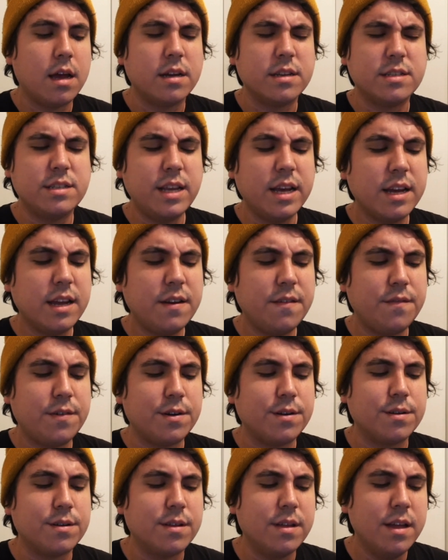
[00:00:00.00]
Second of
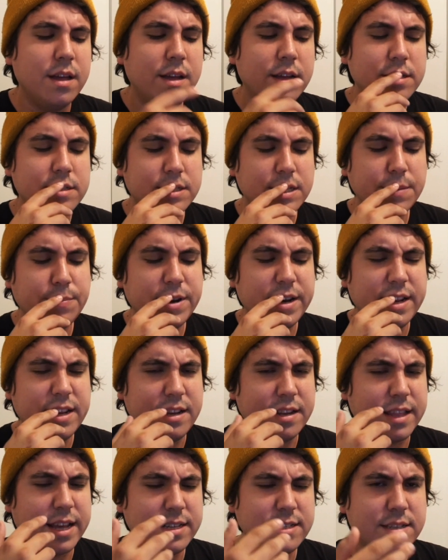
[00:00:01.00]
all, Slip It
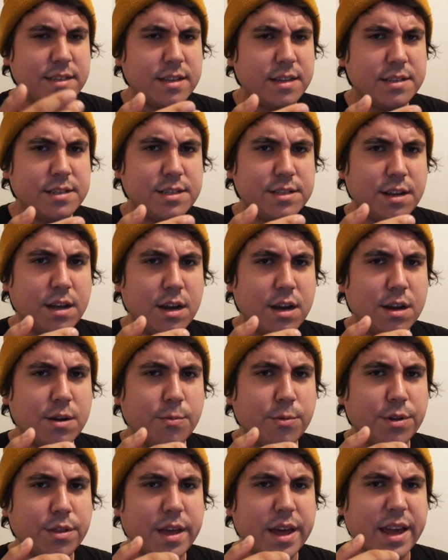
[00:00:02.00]
In, that's that song
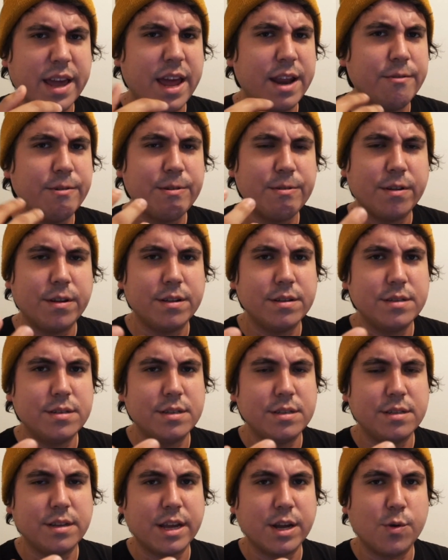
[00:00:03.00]
where like Henry Rollins
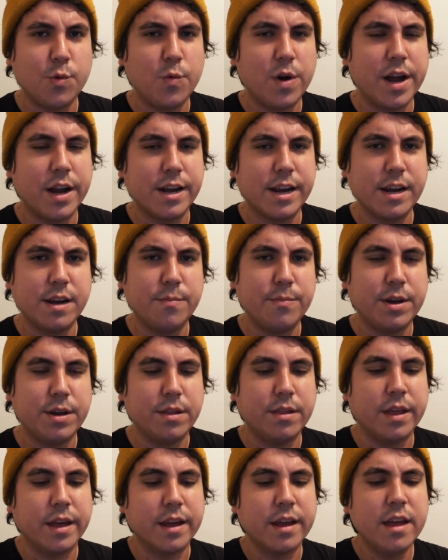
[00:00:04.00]
is like whining
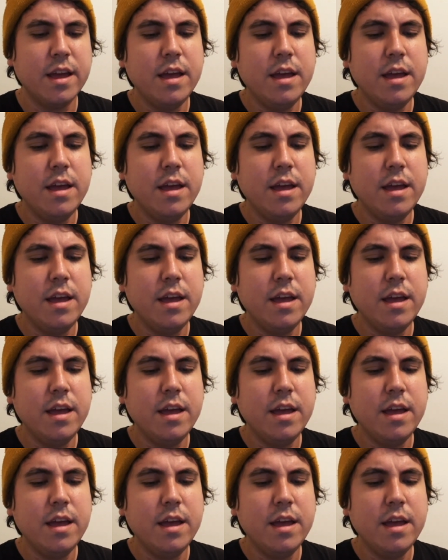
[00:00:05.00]
about like,